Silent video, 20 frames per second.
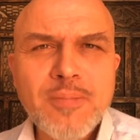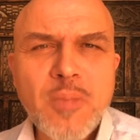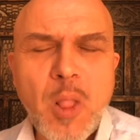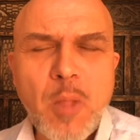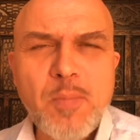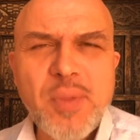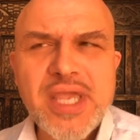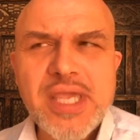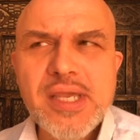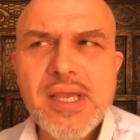
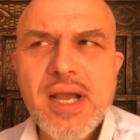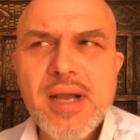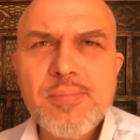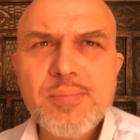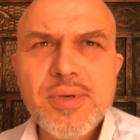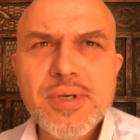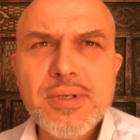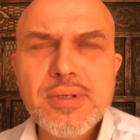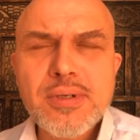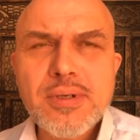Picking up
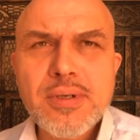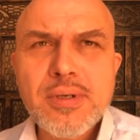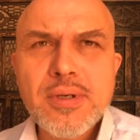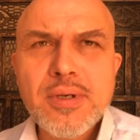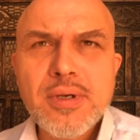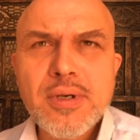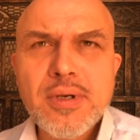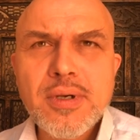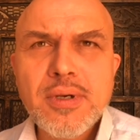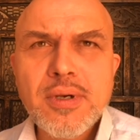
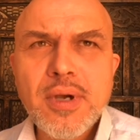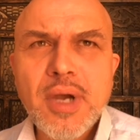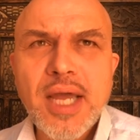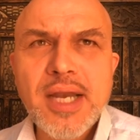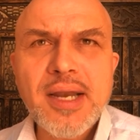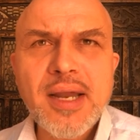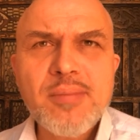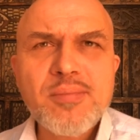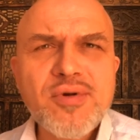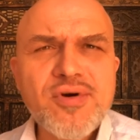a
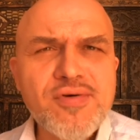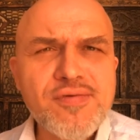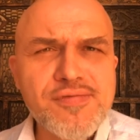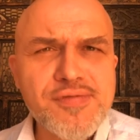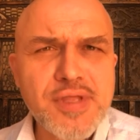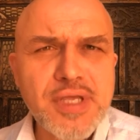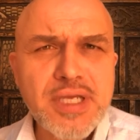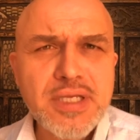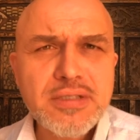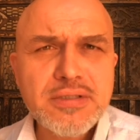number of
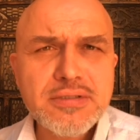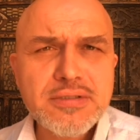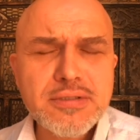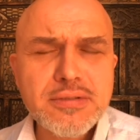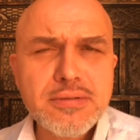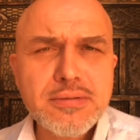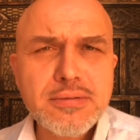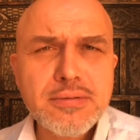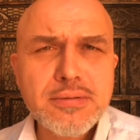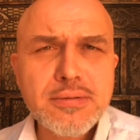things?
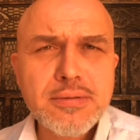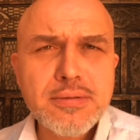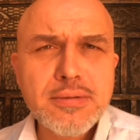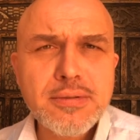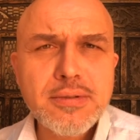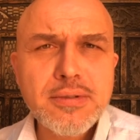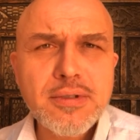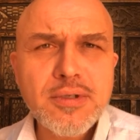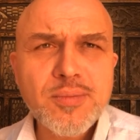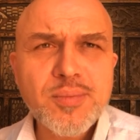
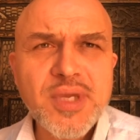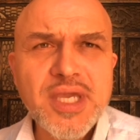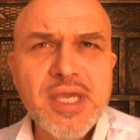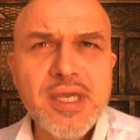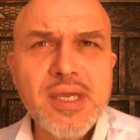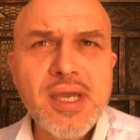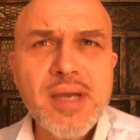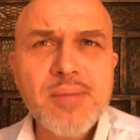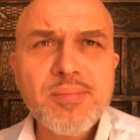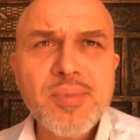Picking
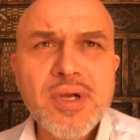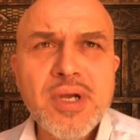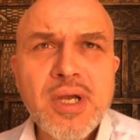up...